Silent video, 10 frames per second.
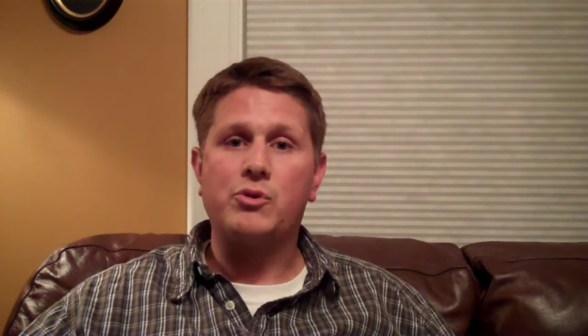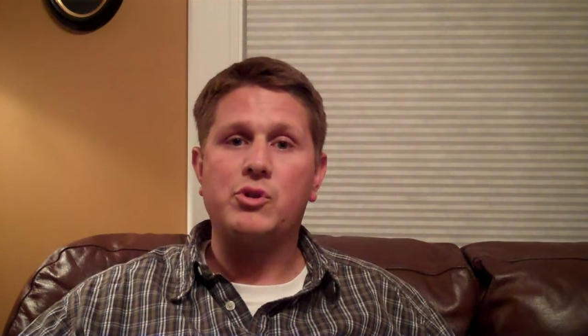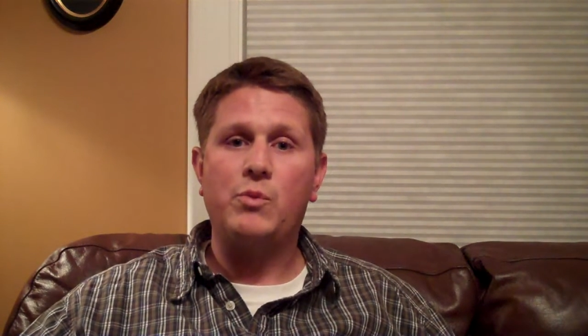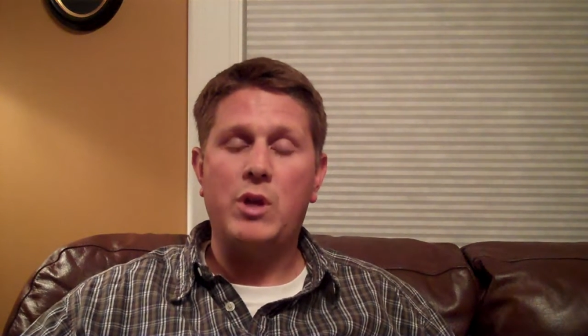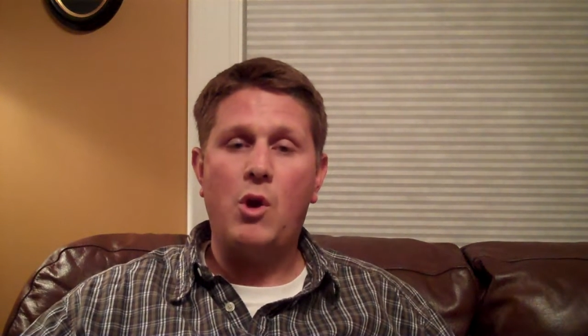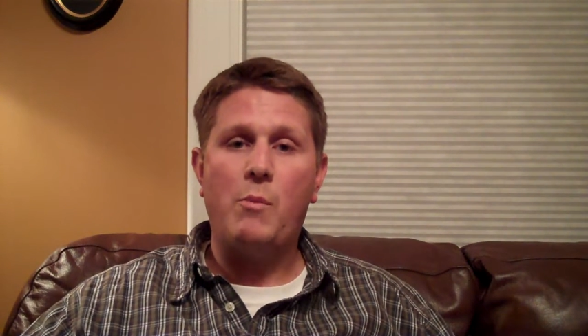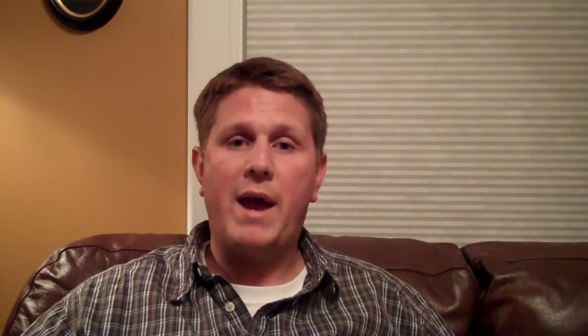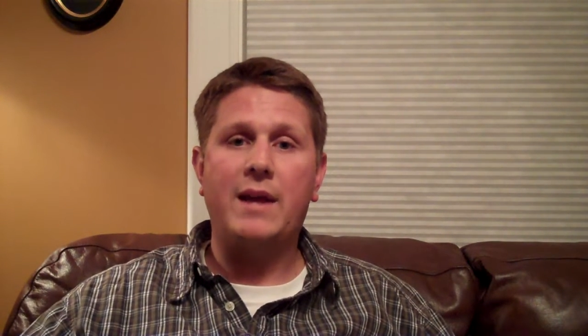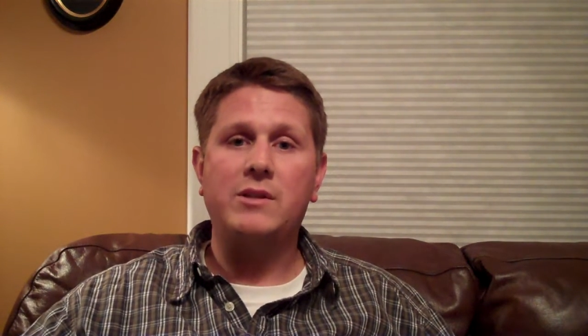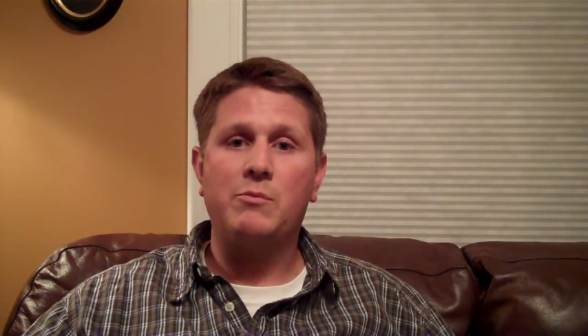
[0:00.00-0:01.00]
Should we go
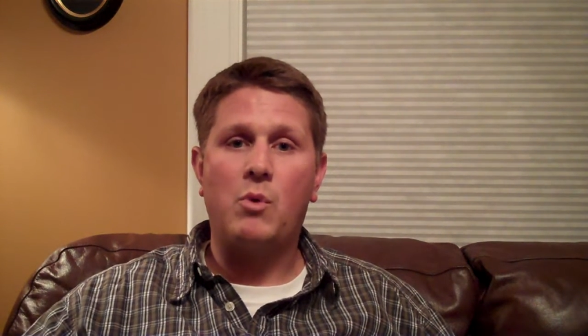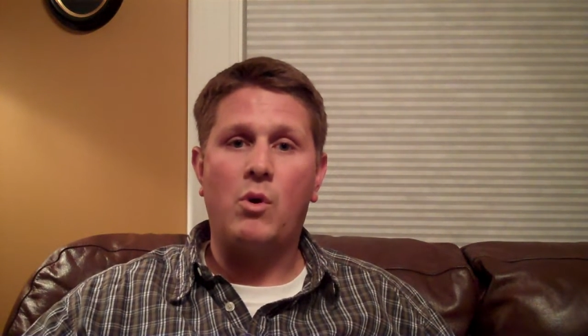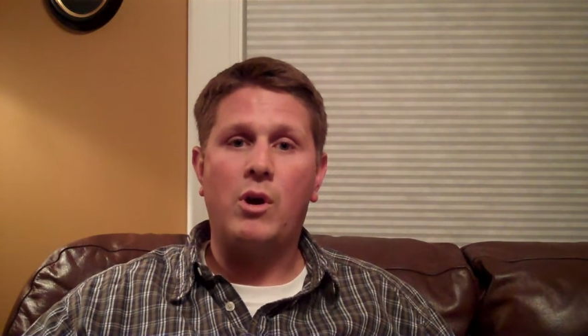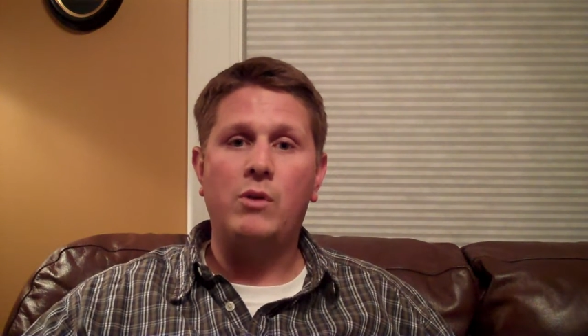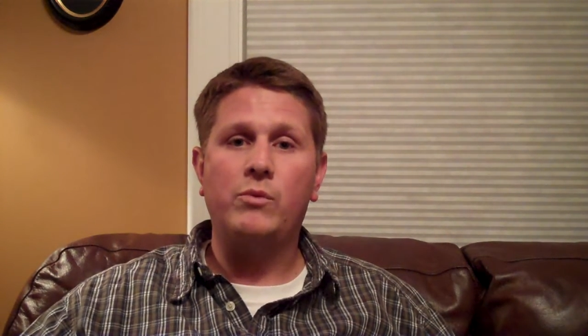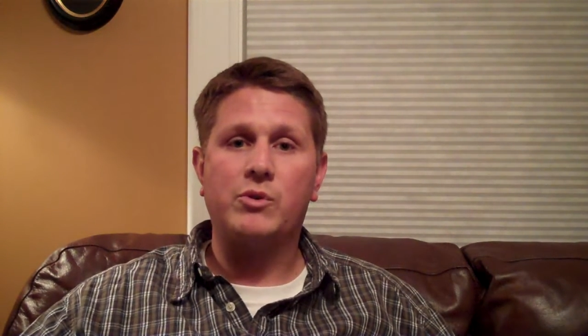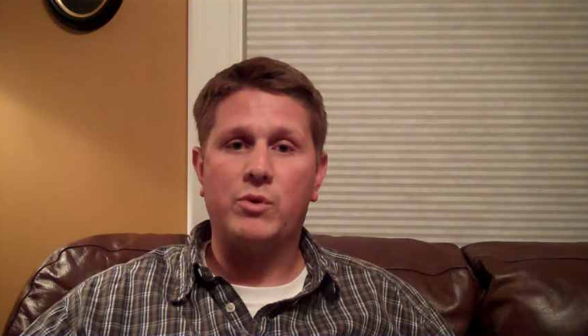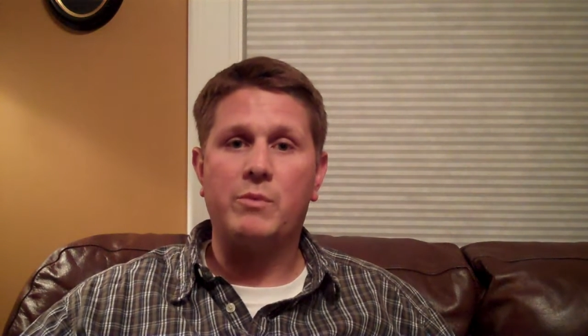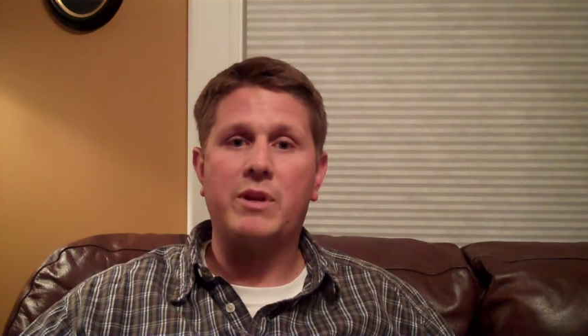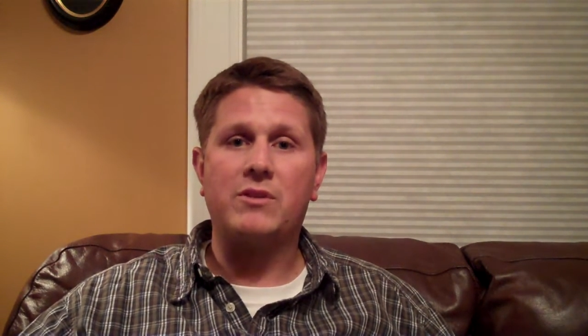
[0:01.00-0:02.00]
back tomorrow, which
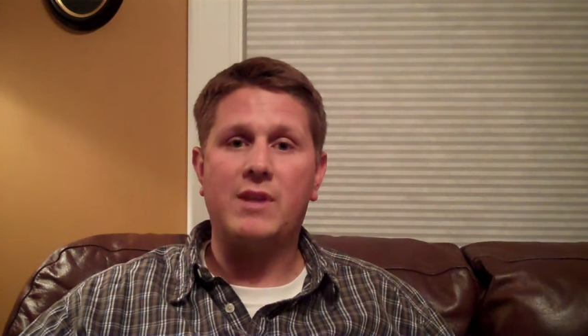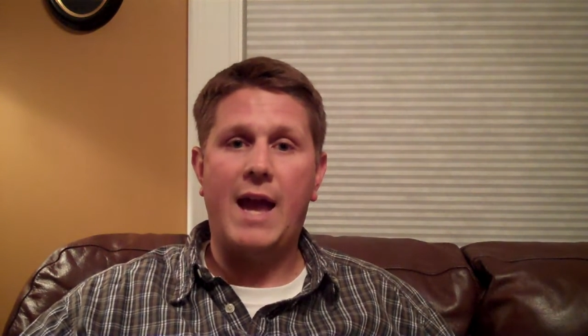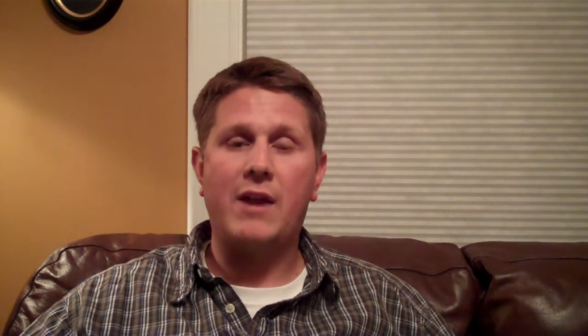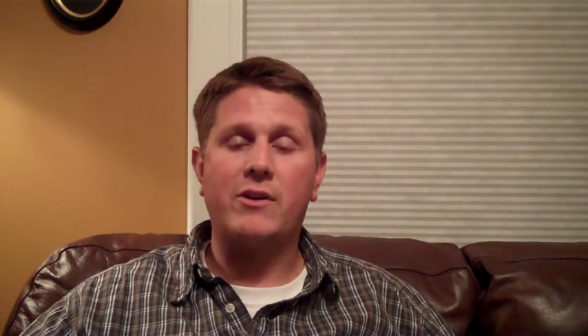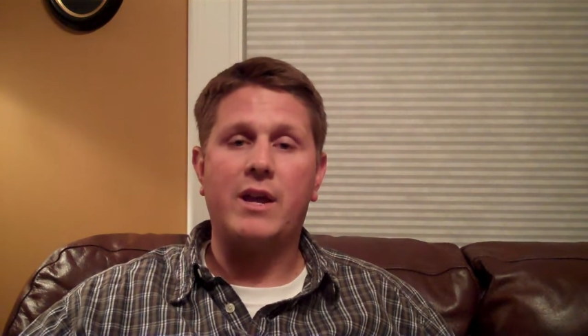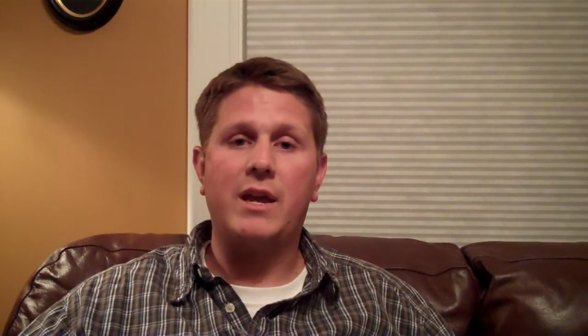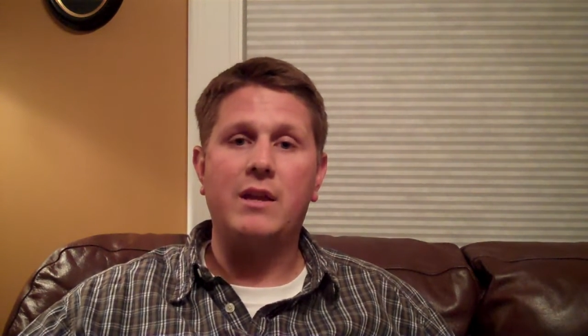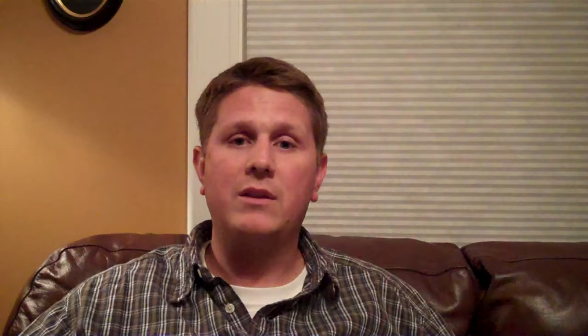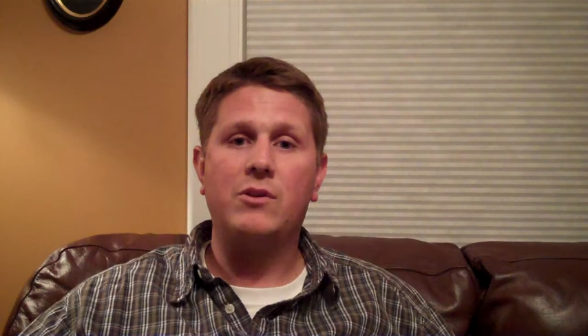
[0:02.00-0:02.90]
would have been a Saturday,